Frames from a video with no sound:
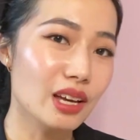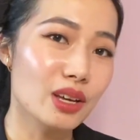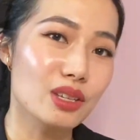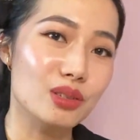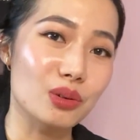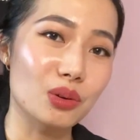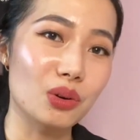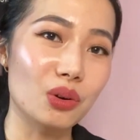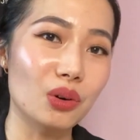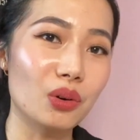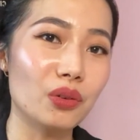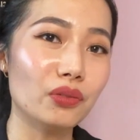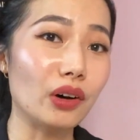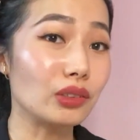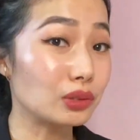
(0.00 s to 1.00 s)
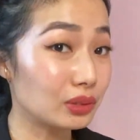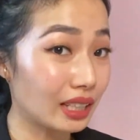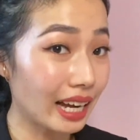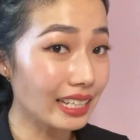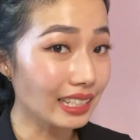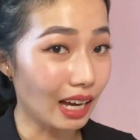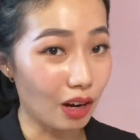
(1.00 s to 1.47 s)
So for
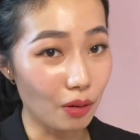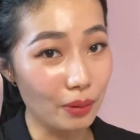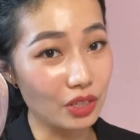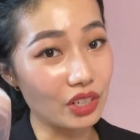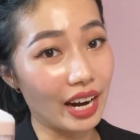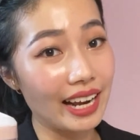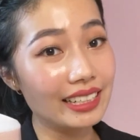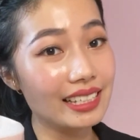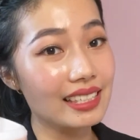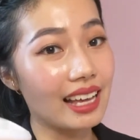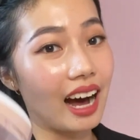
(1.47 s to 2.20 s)
tonight, I'll be trying this